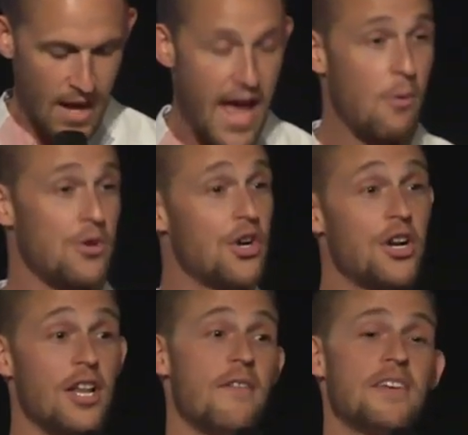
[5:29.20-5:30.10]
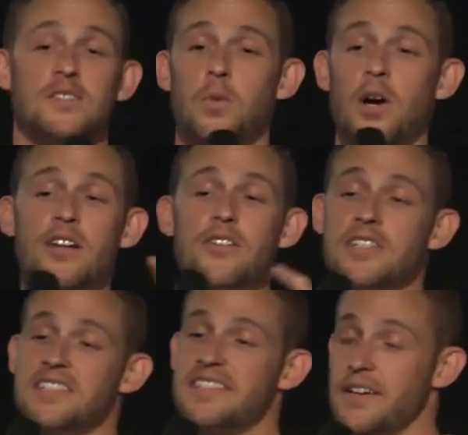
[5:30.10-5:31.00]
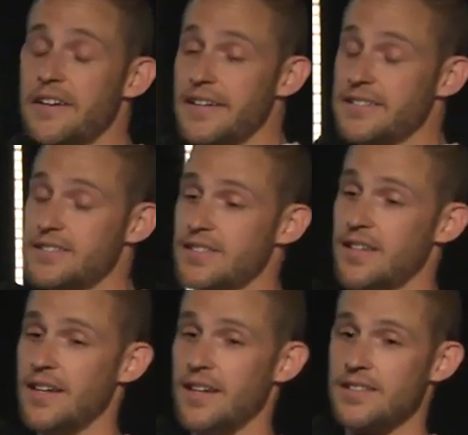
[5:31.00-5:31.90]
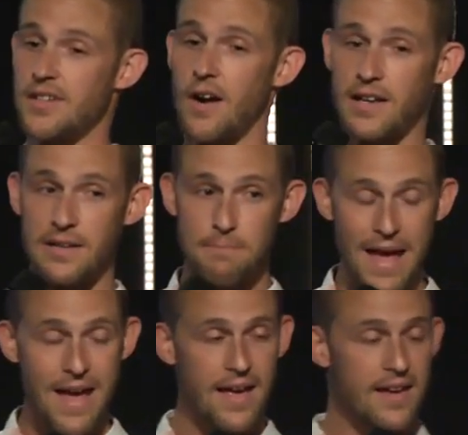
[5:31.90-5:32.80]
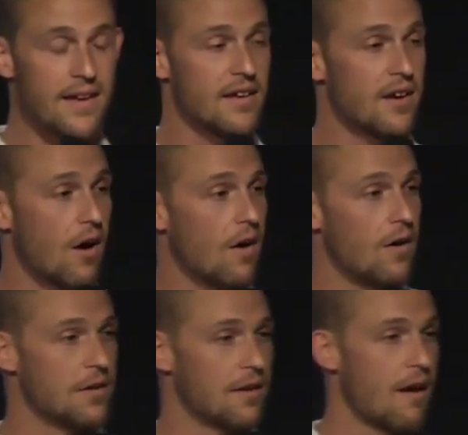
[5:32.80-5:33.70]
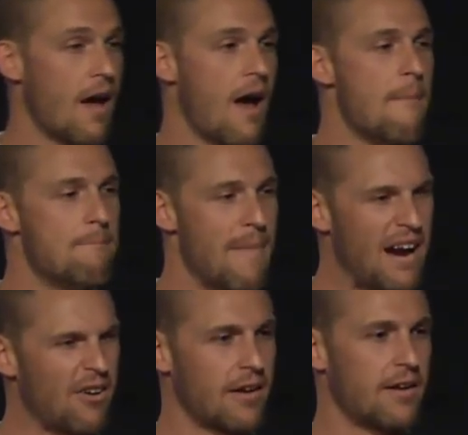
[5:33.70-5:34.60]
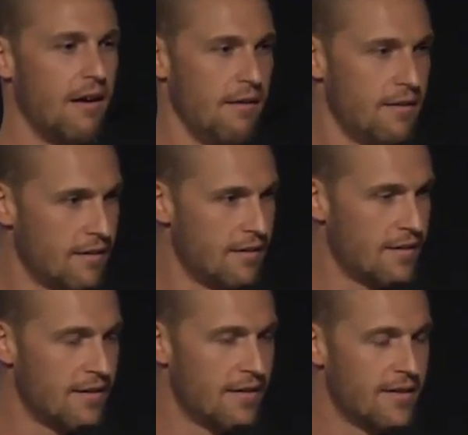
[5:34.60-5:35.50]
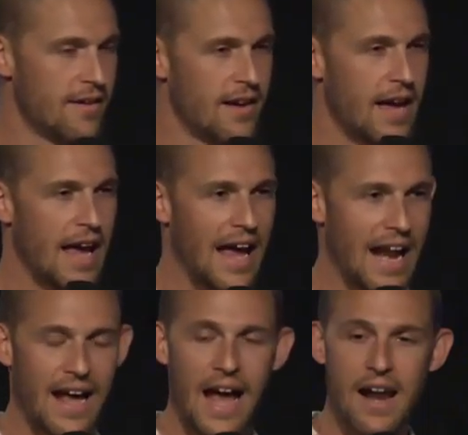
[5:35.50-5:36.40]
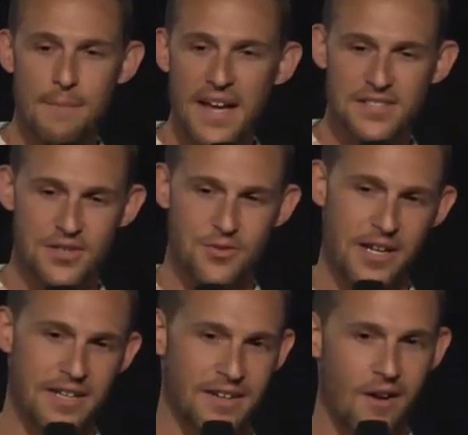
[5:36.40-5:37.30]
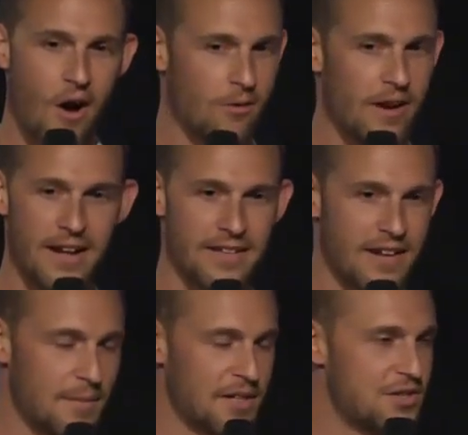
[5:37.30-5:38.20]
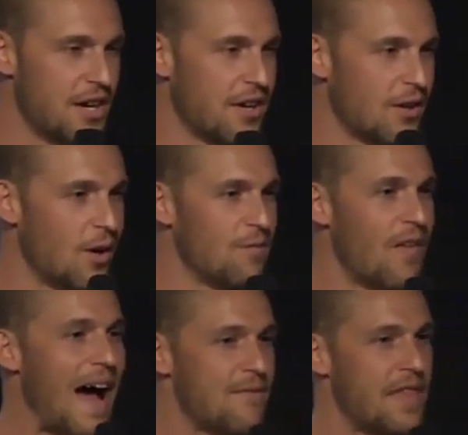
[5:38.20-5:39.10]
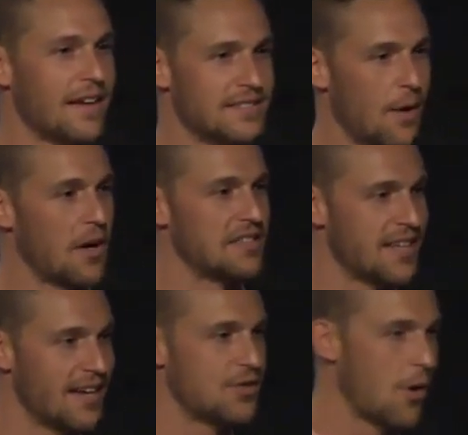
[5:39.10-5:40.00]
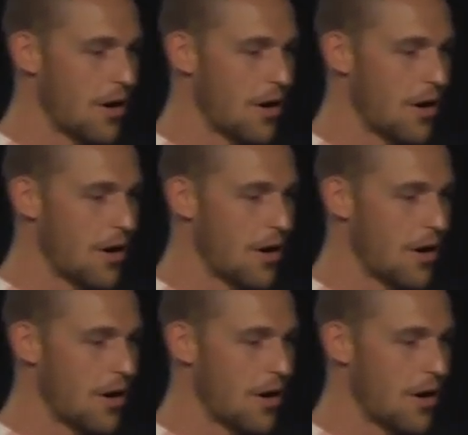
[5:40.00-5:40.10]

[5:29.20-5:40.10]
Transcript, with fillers: Hey, you're going to love this. We're going to do a series starting in May called America. And I got a message written already that I'm going to share called Five Things I Want to Say to